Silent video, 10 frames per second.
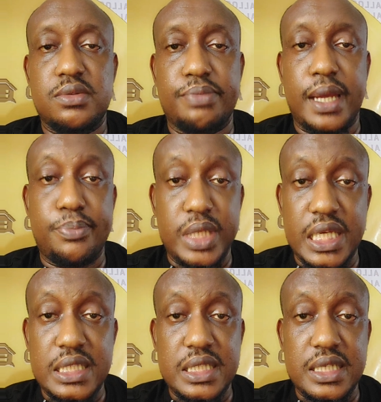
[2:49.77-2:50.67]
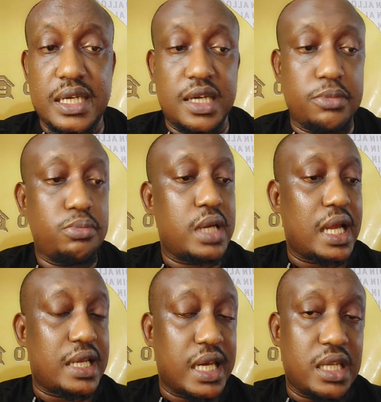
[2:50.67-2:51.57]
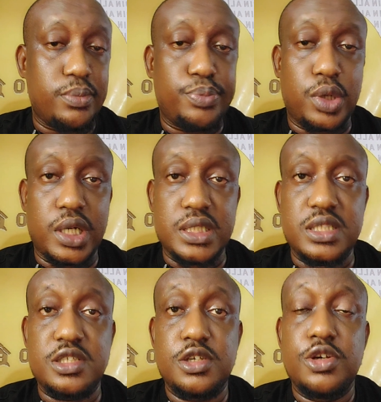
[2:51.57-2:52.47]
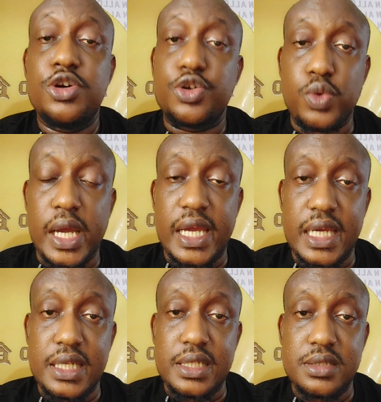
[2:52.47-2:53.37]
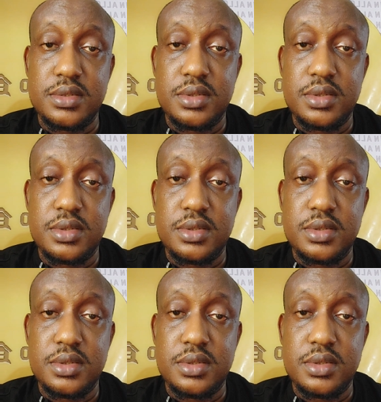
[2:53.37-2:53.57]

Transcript: by playing the game and earning points, you are earning.